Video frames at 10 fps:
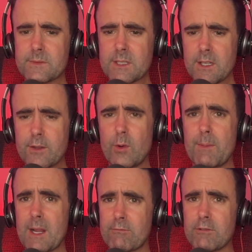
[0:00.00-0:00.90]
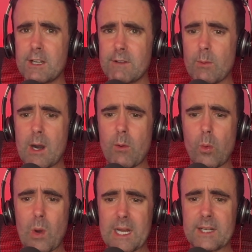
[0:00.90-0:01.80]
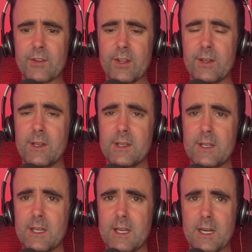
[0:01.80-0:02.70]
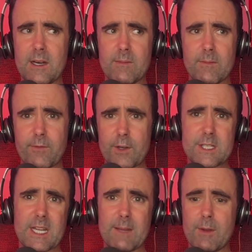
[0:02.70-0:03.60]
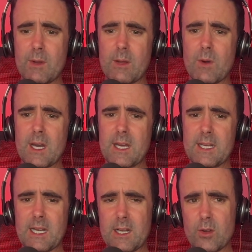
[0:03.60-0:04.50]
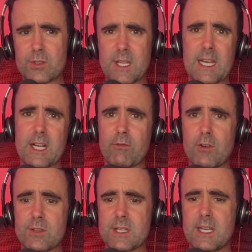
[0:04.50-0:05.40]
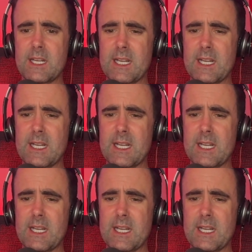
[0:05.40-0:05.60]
I thought he played really, really well, Wellington, for his debut anyway. And he looks to get a cross in.